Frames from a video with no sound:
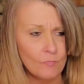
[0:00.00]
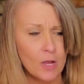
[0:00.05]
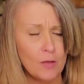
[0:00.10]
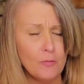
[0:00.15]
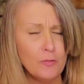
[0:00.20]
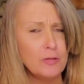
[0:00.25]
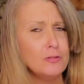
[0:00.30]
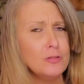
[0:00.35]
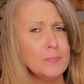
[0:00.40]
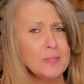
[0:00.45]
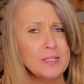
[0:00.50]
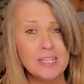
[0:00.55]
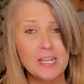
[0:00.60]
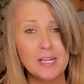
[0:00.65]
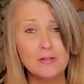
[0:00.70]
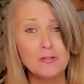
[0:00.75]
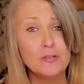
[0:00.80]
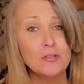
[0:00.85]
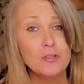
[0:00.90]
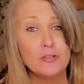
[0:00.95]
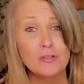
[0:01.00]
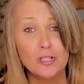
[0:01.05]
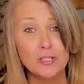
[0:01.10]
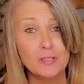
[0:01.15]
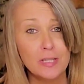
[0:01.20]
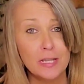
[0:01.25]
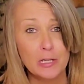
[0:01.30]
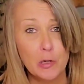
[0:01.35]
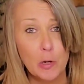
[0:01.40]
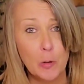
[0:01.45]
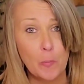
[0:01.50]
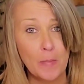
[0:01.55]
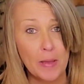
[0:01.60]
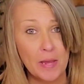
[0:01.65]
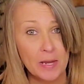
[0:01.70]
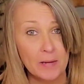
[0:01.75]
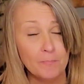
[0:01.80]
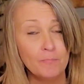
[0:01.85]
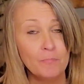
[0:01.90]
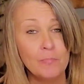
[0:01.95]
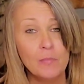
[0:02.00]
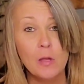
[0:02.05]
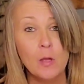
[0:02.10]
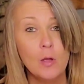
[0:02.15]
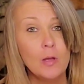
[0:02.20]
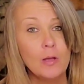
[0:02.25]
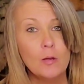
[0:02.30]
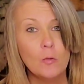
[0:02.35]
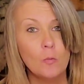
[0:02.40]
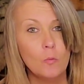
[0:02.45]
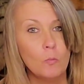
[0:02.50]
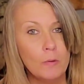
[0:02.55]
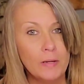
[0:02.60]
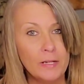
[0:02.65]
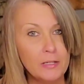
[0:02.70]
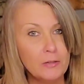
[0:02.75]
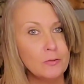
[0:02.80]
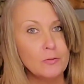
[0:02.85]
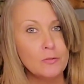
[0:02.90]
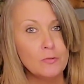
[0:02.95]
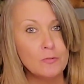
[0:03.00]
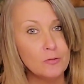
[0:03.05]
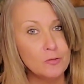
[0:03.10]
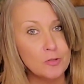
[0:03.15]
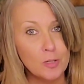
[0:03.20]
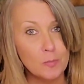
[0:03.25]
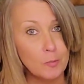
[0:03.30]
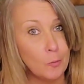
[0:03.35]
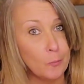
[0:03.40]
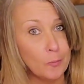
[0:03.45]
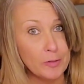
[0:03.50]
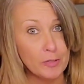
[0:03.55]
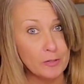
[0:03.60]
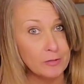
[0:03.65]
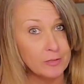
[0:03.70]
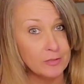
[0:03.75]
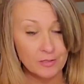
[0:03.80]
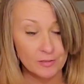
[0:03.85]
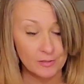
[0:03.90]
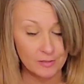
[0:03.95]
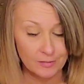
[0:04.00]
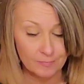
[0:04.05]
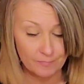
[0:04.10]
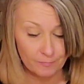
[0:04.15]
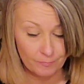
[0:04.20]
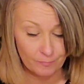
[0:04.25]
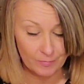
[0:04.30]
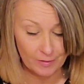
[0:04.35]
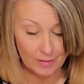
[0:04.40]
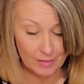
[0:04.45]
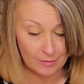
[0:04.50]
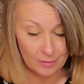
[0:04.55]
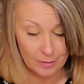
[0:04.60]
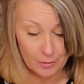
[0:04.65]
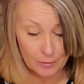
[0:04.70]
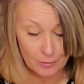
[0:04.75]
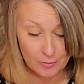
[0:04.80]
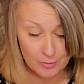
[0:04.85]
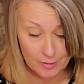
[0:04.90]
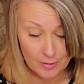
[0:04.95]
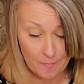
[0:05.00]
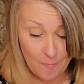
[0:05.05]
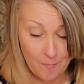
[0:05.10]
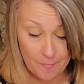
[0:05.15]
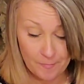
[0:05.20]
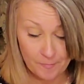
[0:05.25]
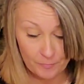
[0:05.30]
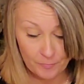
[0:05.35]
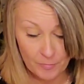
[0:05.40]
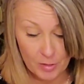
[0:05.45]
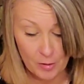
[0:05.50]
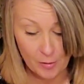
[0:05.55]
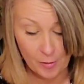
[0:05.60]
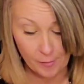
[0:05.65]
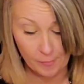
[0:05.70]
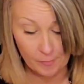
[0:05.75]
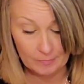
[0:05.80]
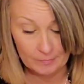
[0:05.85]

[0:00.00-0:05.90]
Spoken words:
Those potatoes are just like homemade. Why go through the trouble when you can just get those and, you know.